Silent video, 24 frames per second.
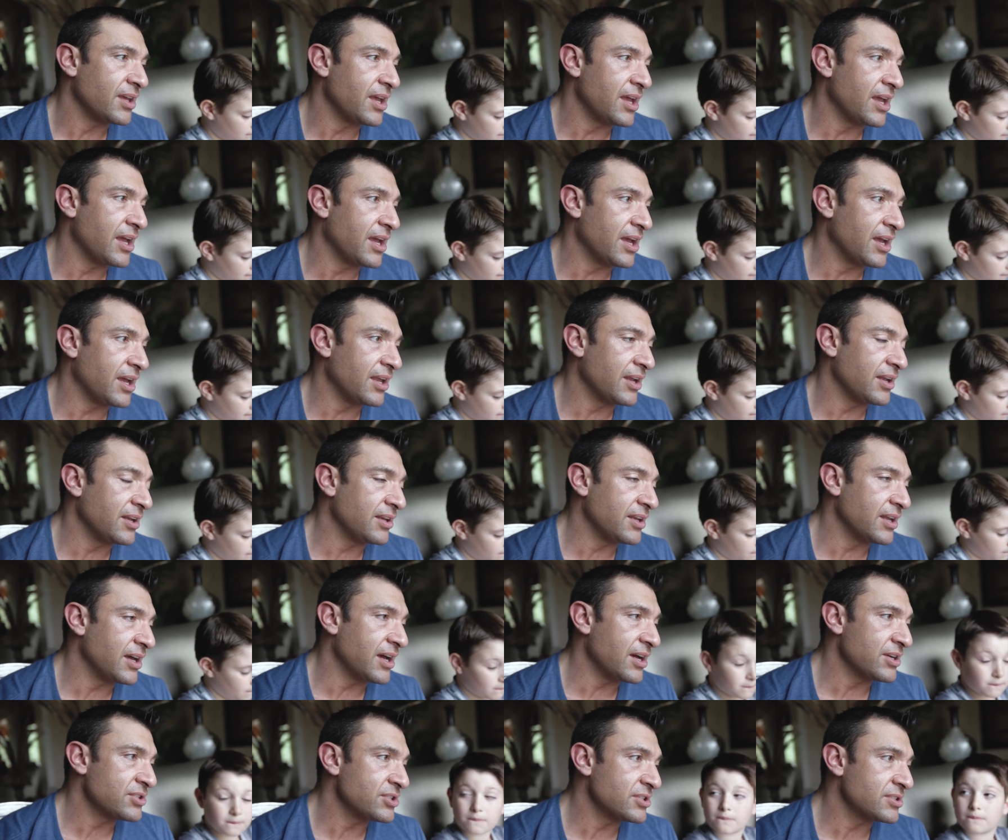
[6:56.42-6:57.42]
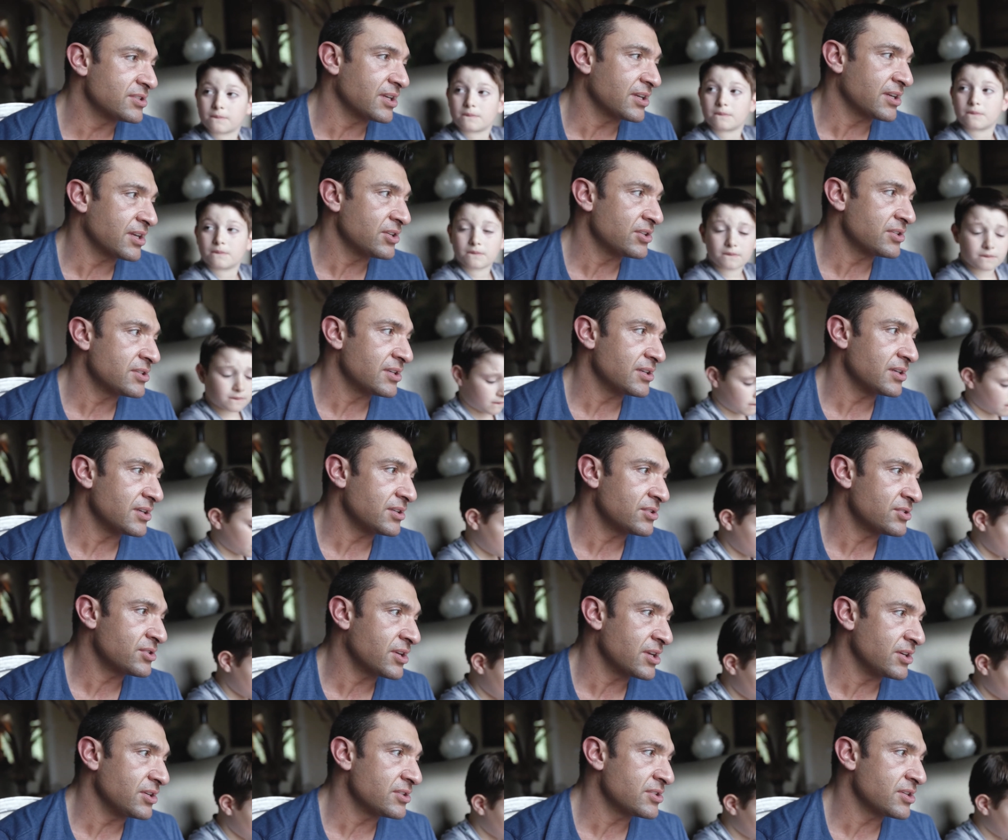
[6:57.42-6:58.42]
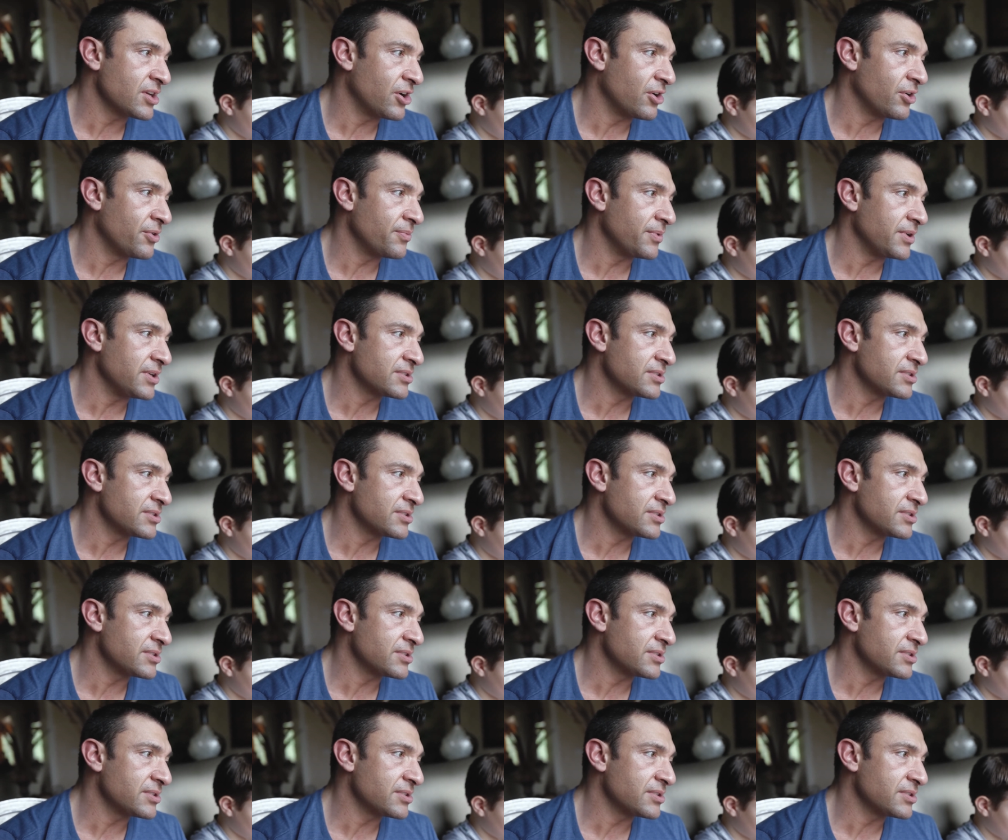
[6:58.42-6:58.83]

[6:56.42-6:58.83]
and she said, can you tell him?